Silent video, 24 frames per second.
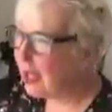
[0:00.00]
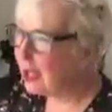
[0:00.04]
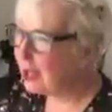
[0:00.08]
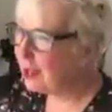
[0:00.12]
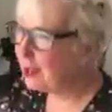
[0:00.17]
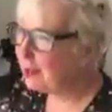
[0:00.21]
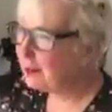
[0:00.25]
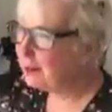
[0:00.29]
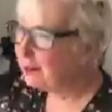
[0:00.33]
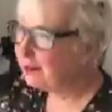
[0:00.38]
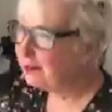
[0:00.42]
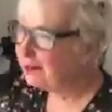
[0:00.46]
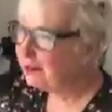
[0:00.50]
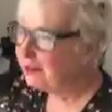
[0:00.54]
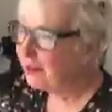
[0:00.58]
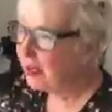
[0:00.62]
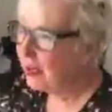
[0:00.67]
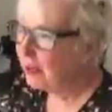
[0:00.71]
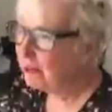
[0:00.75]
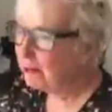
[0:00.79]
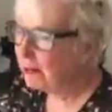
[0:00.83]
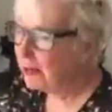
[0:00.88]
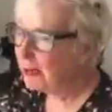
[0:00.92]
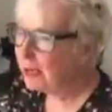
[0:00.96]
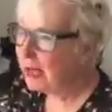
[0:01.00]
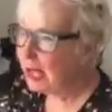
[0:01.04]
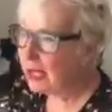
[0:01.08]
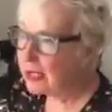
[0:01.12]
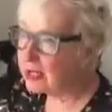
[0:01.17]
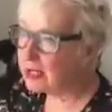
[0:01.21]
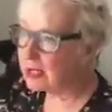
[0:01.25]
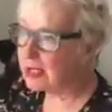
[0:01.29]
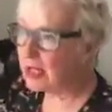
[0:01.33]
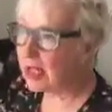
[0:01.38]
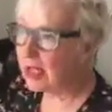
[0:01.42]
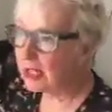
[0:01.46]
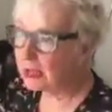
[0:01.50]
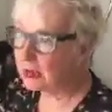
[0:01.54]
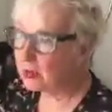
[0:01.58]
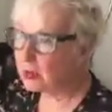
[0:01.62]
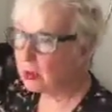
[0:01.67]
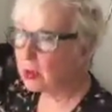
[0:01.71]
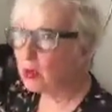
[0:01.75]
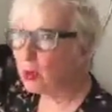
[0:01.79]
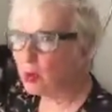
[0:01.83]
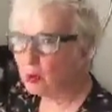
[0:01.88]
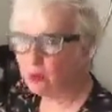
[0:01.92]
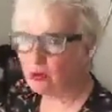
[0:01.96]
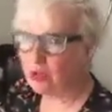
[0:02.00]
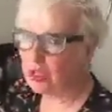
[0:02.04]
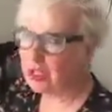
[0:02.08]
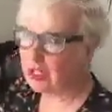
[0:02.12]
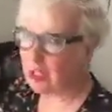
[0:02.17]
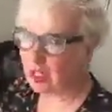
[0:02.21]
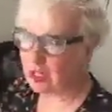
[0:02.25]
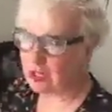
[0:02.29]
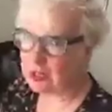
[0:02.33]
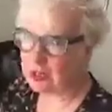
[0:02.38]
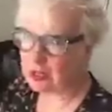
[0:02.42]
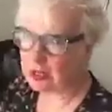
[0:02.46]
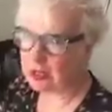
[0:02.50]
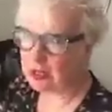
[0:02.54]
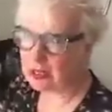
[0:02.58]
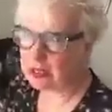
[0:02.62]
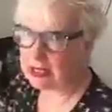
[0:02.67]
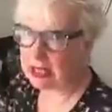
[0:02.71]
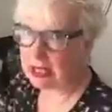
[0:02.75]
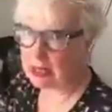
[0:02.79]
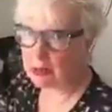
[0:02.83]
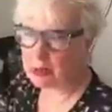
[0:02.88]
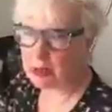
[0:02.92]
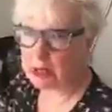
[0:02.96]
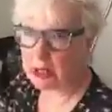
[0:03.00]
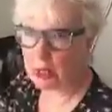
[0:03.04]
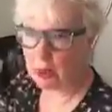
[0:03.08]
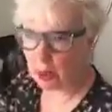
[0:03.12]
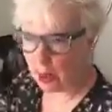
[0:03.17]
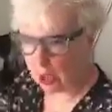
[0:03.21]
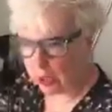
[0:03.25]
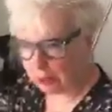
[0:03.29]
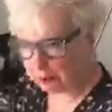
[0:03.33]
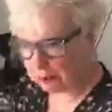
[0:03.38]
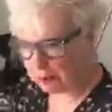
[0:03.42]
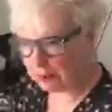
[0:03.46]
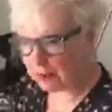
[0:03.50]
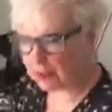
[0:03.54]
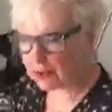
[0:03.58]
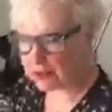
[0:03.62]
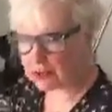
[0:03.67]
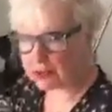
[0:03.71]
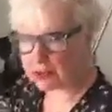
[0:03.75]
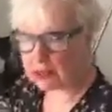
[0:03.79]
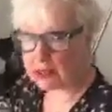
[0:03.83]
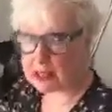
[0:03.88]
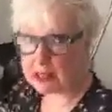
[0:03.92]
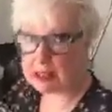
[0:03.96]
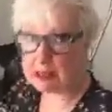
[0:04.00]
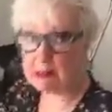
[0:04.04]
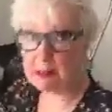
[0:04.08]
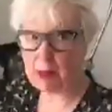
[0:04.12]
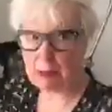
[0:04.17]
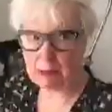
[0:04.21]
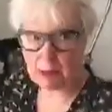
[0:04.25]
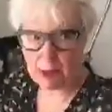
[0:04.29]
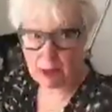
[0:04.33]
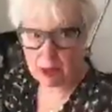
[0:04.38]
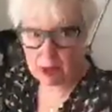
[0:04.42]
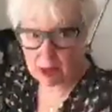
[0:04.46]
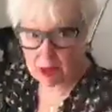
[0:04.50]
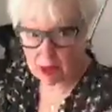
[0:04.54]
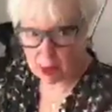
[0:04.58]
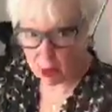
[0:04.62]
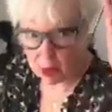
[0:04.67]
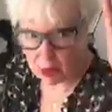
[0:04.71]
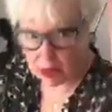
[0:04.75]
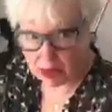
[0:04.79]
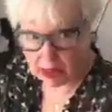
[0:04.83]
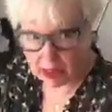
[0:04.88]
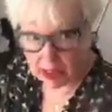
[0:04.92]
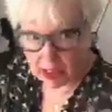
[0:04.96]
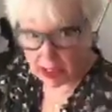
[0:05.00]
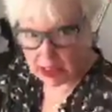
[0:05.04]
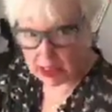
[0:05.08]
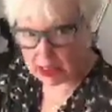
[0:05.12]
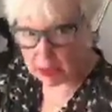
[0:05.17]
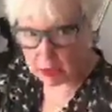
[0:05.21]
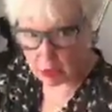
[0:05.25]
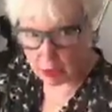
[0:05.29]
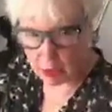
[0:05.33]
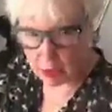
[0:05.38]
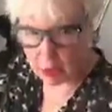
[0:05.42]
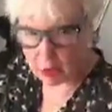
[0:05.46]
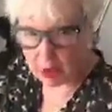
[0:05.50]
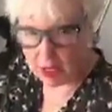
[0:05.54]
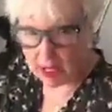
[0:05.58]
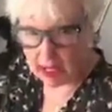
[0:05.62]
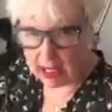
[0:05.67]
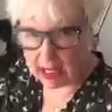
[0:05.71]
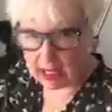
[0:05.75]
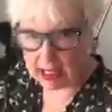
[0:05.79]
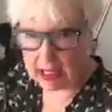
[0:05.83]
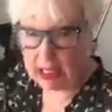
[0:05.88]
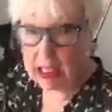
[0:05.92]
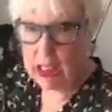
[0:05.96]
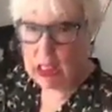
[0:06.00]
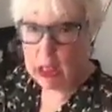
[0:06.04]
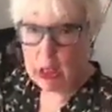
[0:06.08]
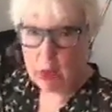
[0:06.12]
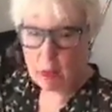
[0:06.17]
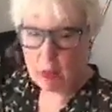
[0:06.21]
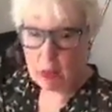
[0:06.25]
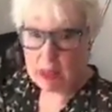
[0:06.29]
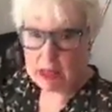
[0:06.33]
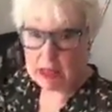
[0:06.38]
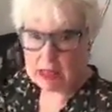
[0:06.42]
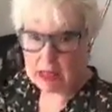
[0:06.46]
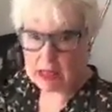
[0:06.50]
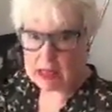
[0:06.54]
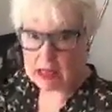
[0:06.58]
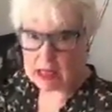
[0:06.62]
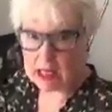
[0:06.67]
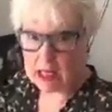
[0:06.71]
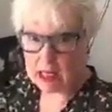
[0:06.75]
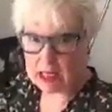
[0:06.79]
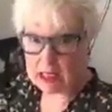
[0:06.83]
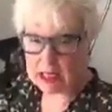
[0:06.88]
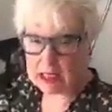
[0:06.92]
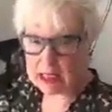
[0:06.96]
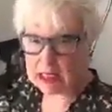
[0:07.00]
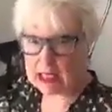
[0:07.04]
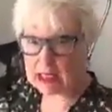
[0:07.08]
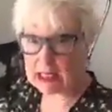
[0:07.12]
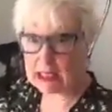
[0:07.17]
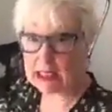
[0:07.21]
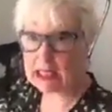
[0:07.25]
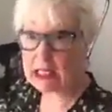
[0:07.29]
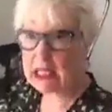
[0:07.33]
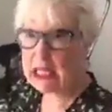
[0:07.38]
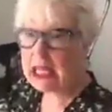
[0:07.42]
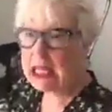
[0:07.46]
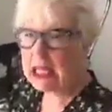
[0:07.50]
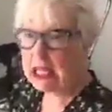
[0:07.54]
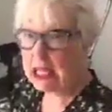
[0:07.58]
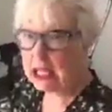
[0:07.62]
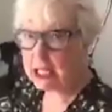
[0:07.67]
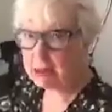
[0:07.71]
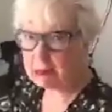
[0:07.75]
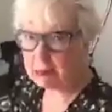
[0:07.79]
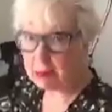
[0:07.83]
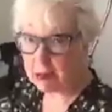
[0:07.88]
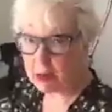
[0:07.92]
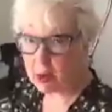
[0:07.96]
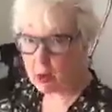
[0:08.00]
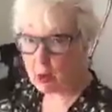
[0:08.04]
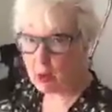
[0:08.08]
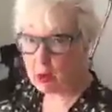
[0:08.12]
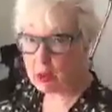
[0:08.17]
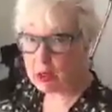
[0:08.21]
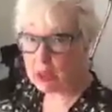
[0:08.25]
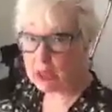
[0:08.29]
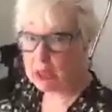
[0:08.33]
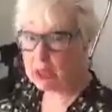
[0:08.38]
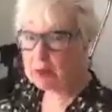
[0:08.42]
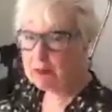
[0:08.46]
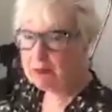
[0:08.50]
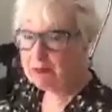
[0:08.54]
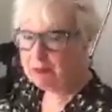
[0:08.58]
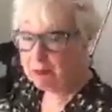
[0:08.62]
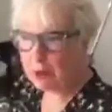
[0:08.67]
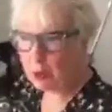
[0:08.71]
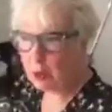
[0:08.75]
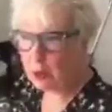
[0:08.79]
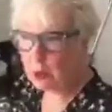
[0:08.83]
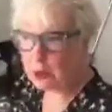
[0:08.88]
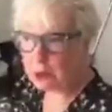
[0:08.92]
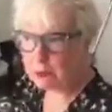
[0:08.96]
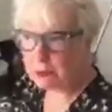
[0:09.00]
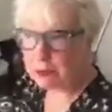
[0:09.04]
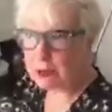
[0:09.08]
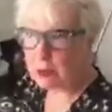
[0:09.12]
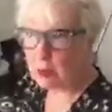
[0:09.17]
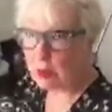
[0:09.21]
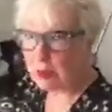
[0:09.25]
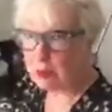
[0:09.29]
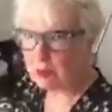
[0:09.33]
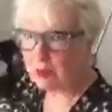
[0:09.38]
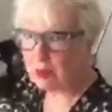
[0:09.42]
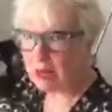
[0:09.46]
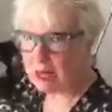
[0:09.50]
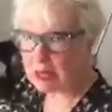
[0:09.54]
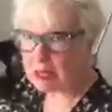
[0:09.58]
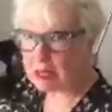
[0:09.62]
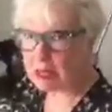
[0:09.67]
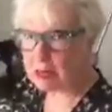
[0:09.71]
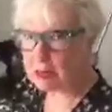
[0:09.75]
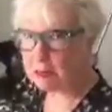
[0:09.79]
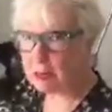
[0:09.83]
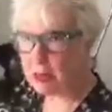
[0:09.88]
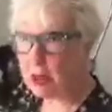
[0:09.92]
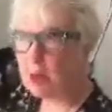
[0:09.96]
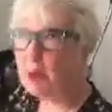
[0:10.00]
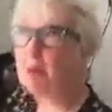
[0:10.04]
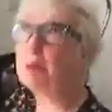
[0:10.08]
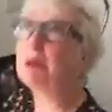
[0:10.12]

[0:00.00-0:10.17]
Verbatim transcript: Um, but yes, um, we're all freelance in this house. So I'm in this study. My partner's got a study through there where he designs things. And my daughter, who is between flats at the